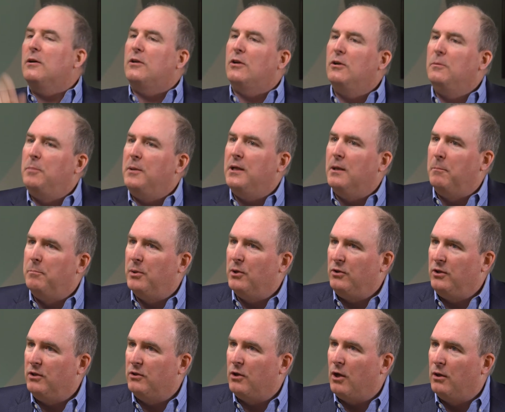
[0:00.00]
could be $1
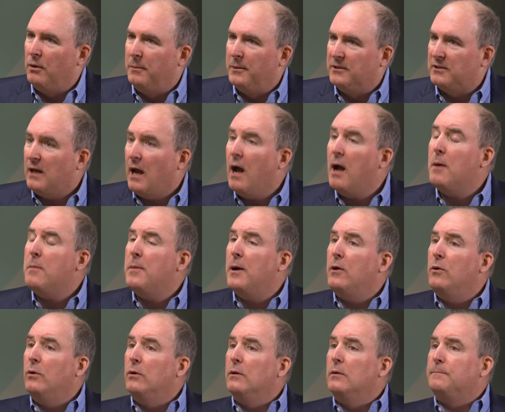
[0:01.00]
billion business. How
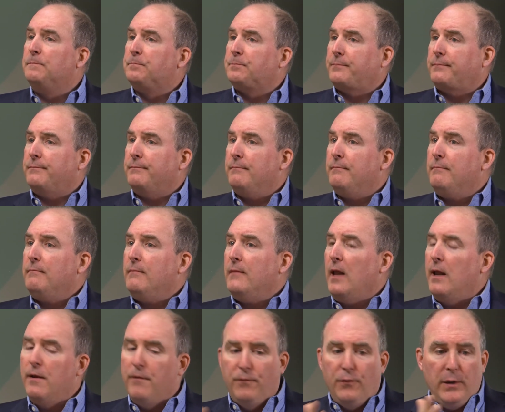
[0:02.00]
about
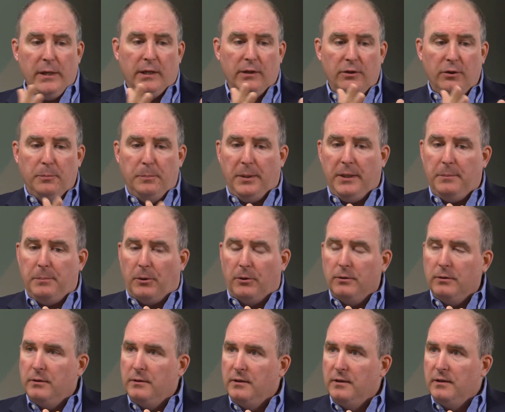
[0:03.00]
if we can do
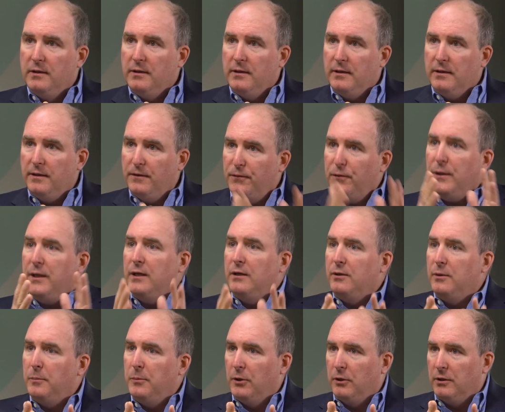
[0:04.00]
people, if we can
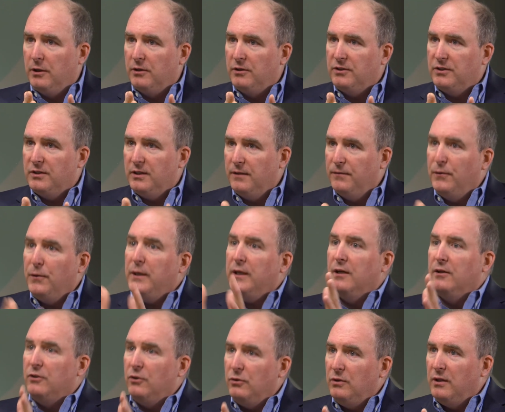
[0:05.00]
do burgers, if we
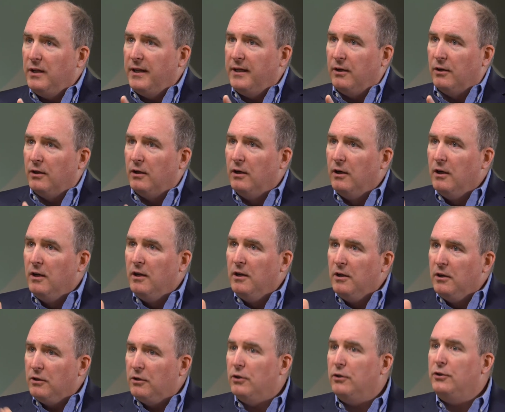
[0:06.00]
can do liquor?
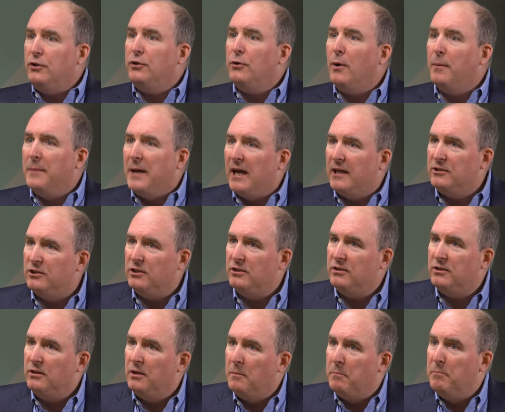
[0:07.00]
Could you
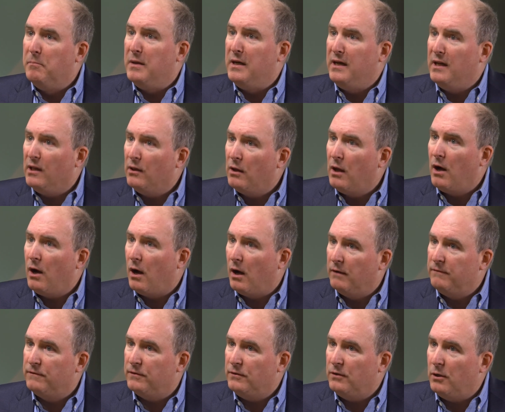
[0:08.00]
imagine
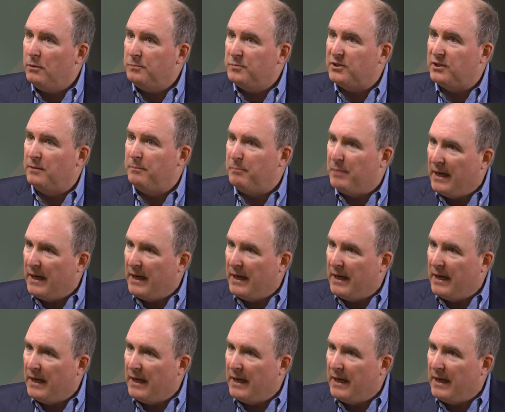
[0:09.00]
manila envelopes and